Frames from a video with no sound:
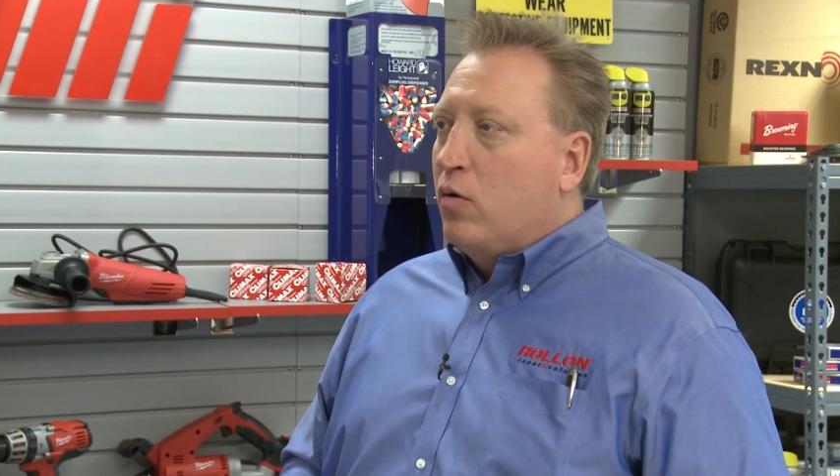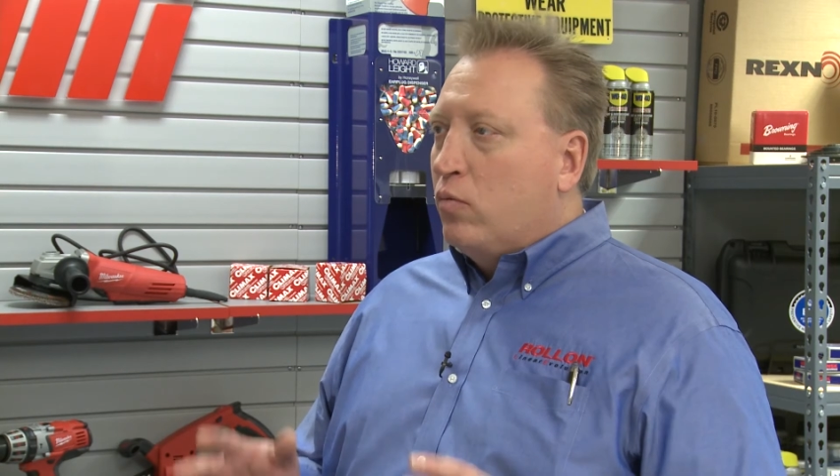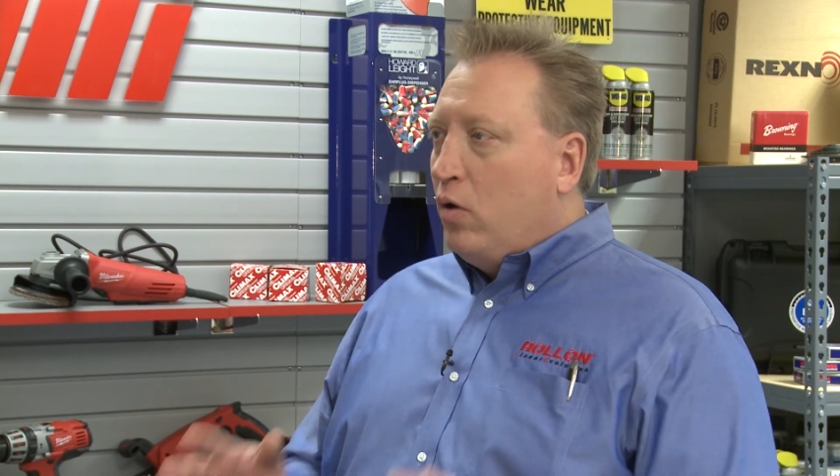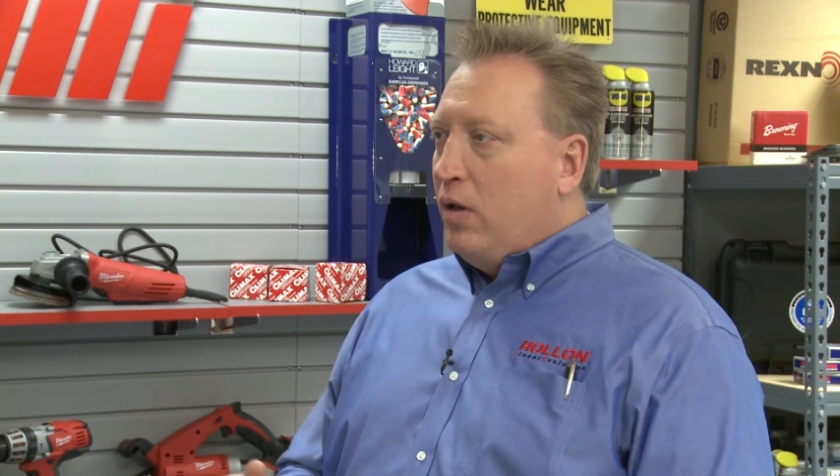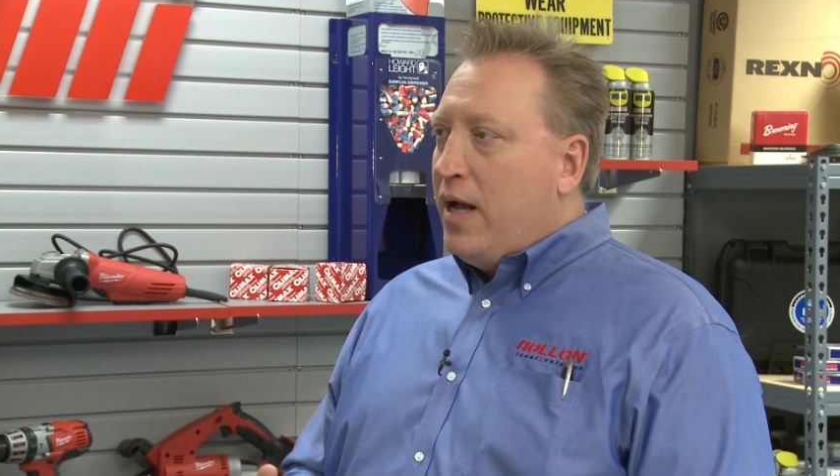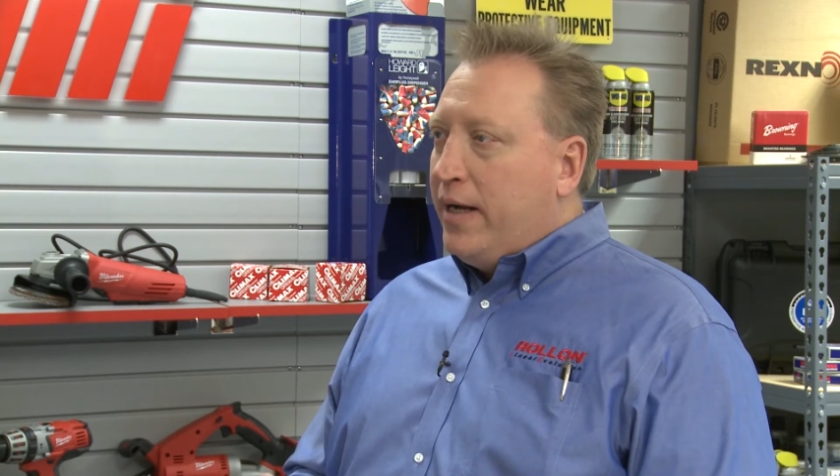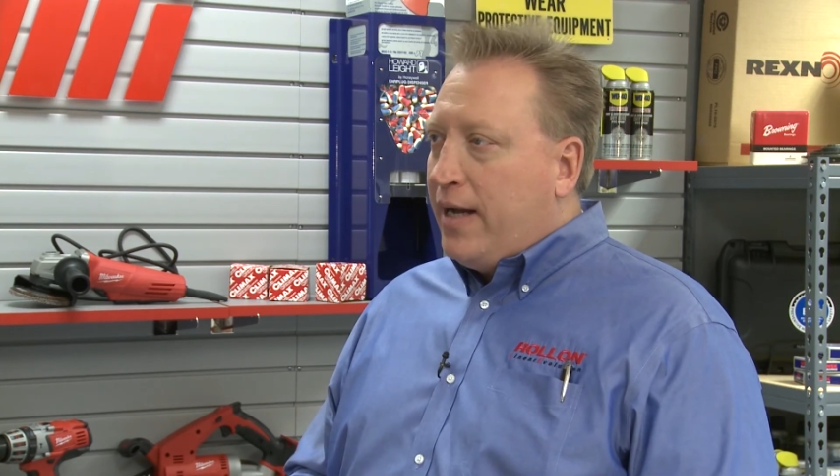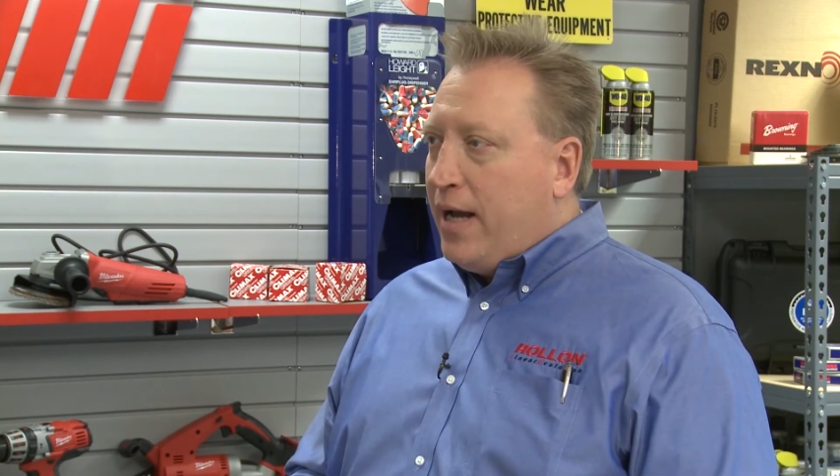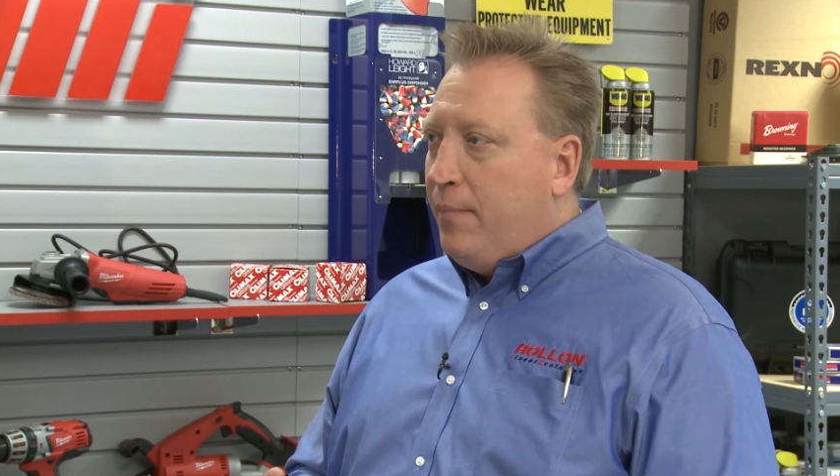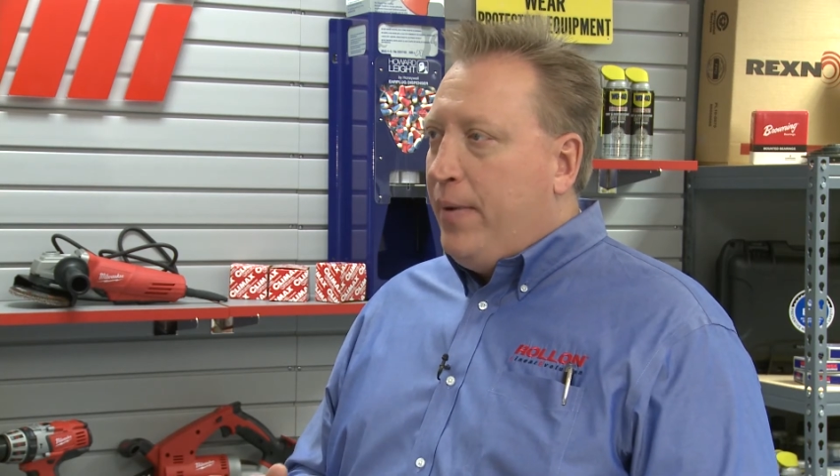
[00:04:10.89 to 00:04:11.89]
Rollon
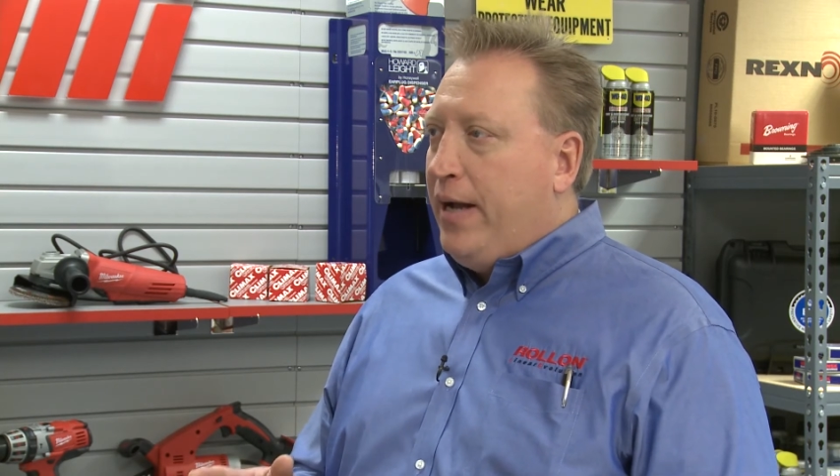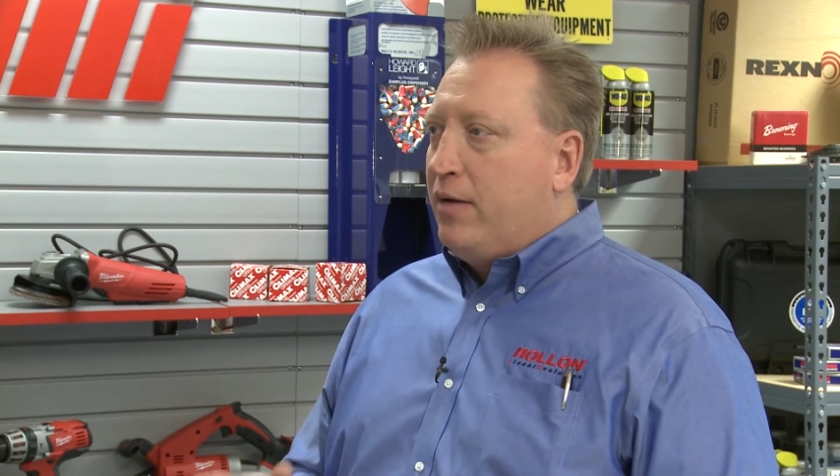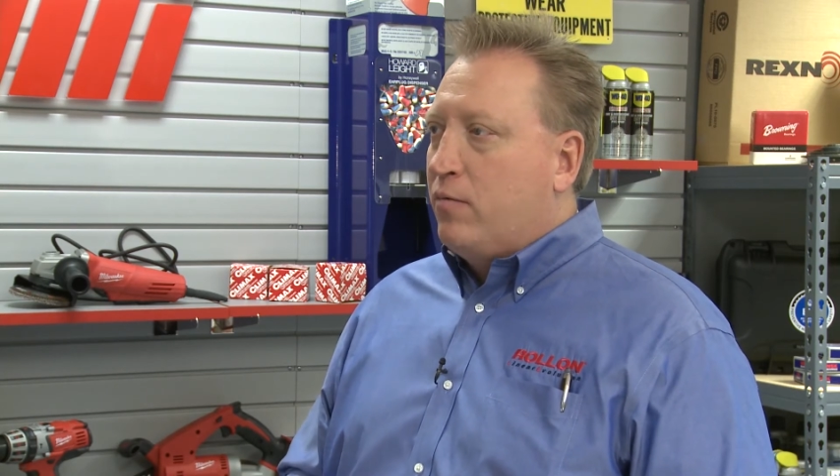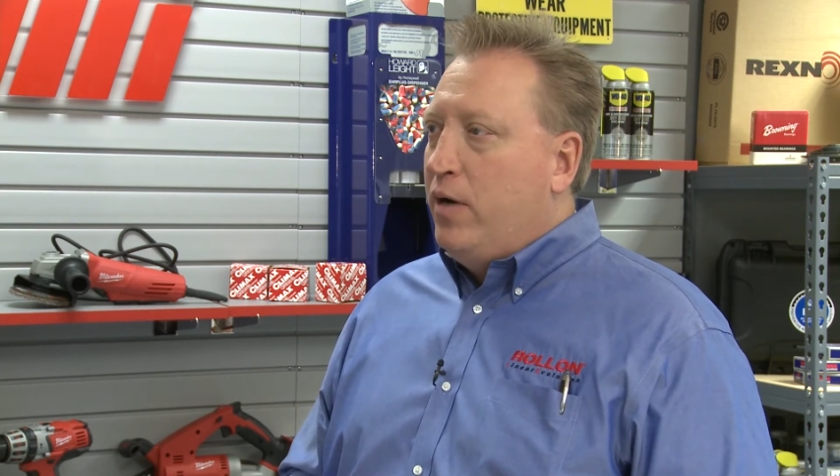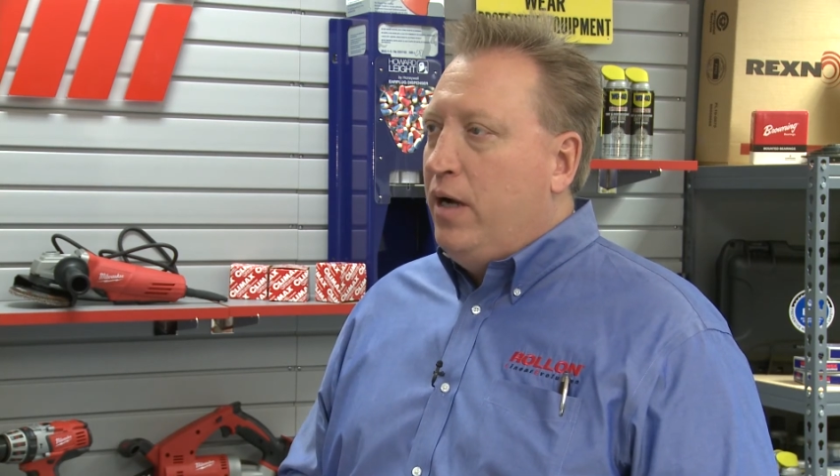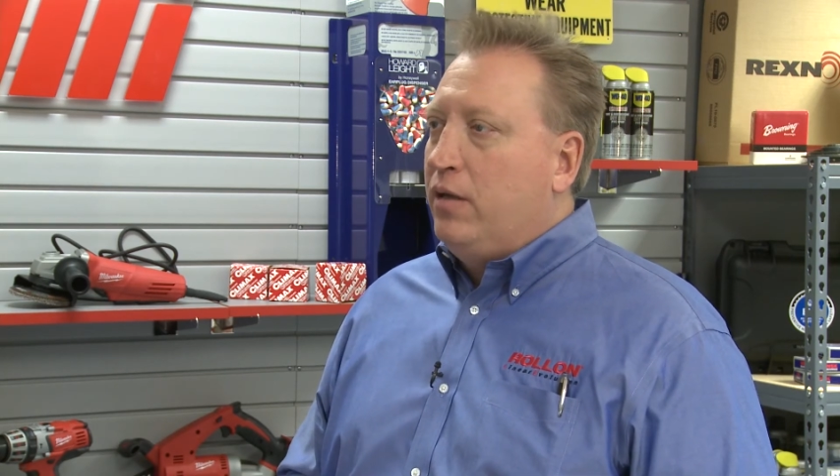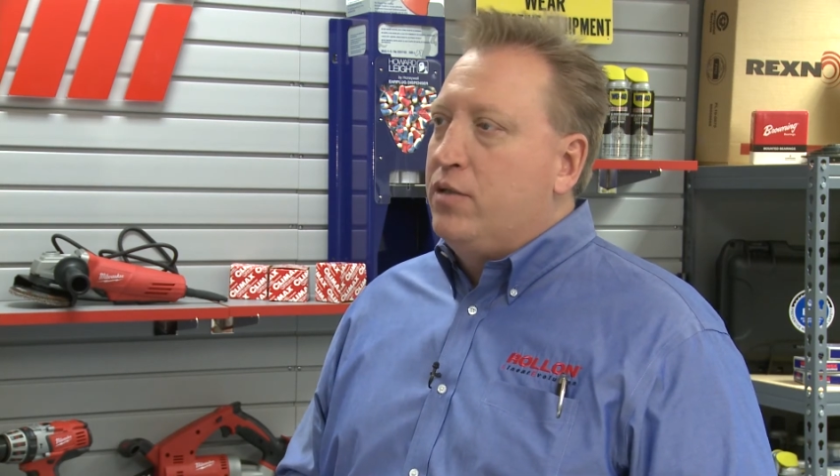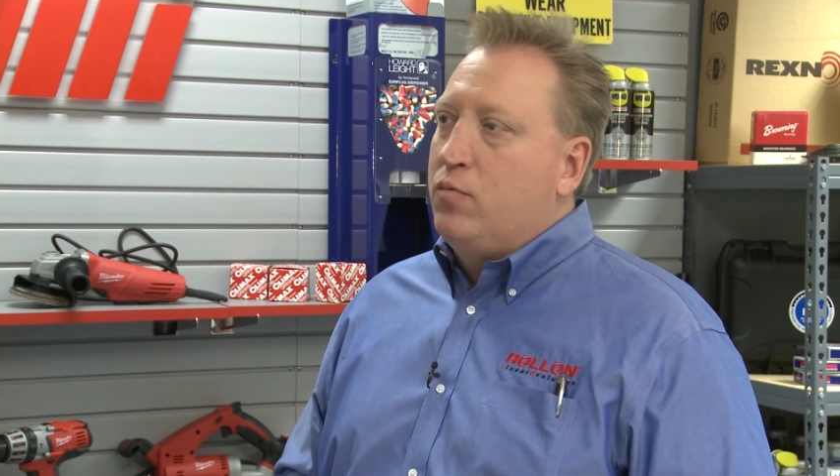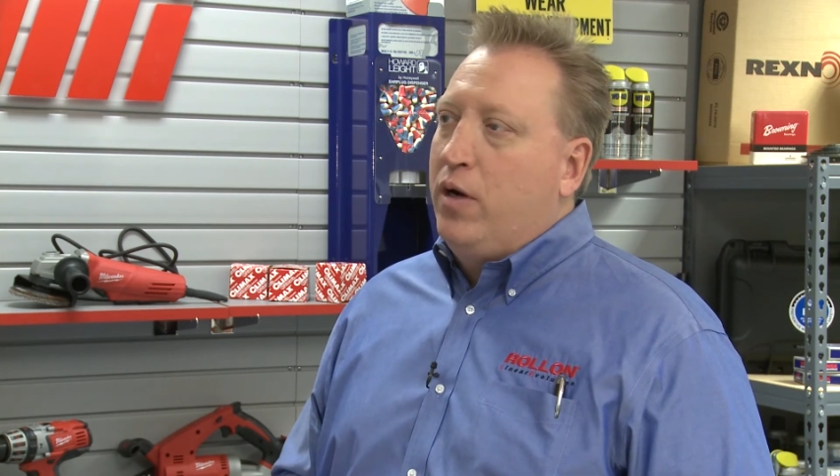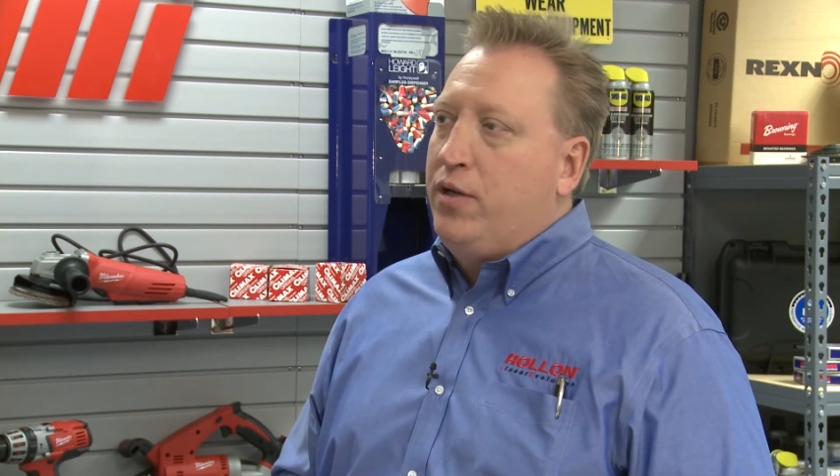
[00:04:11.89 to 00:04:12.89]
compact rail
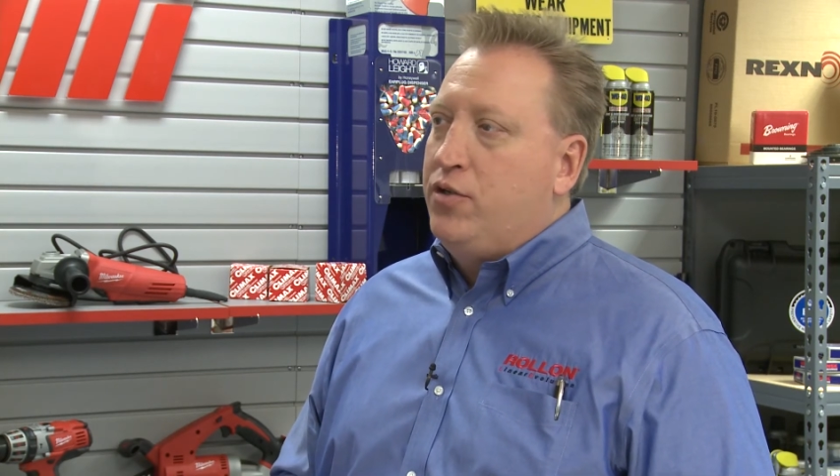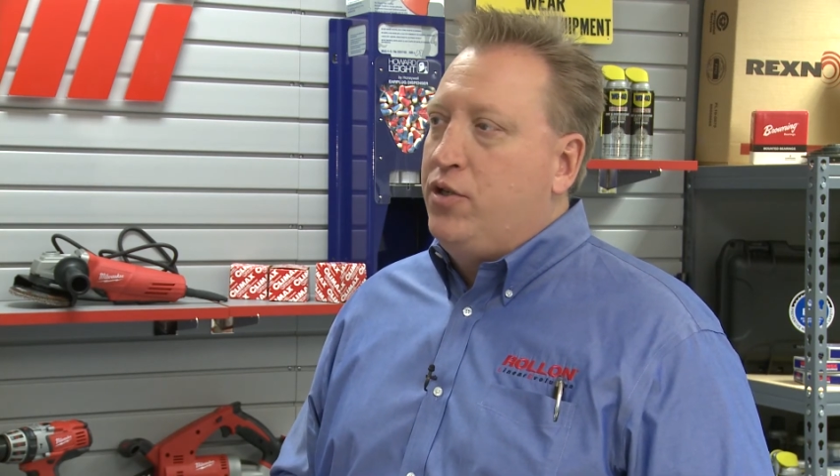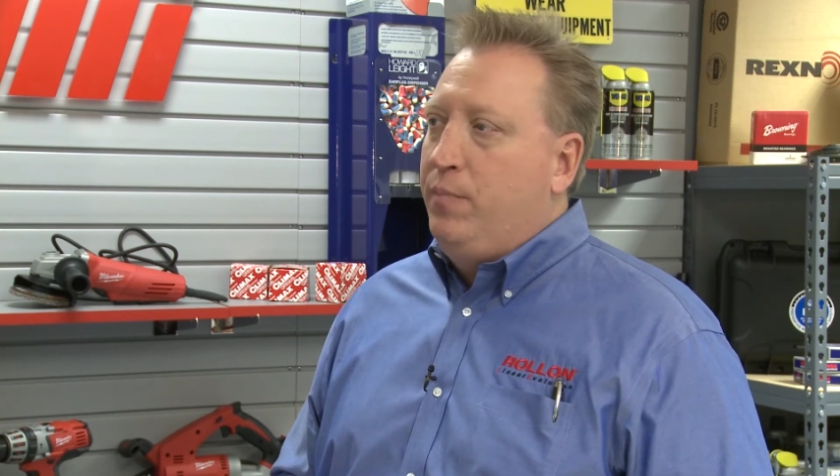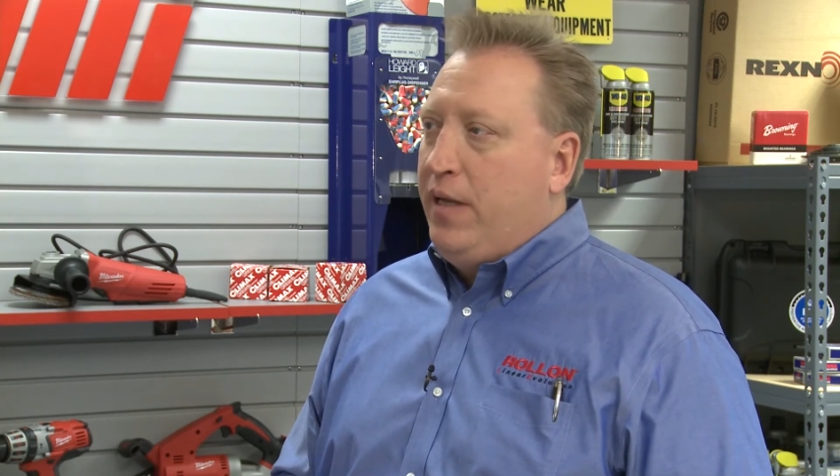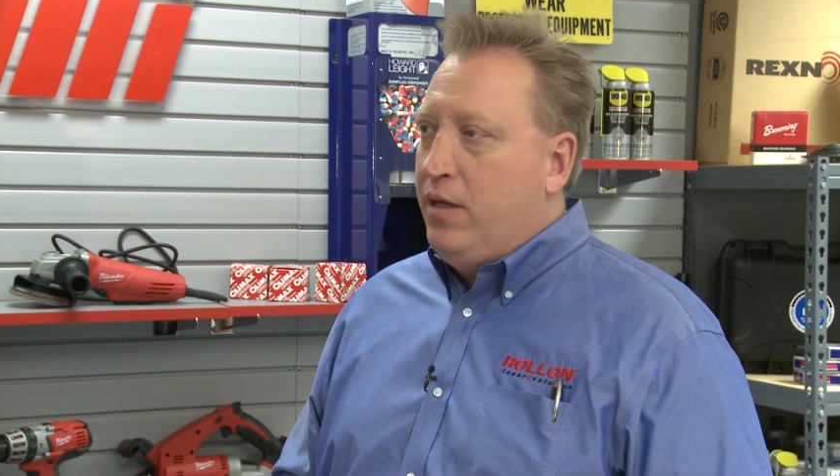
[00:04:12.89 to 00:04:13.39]
is what you should be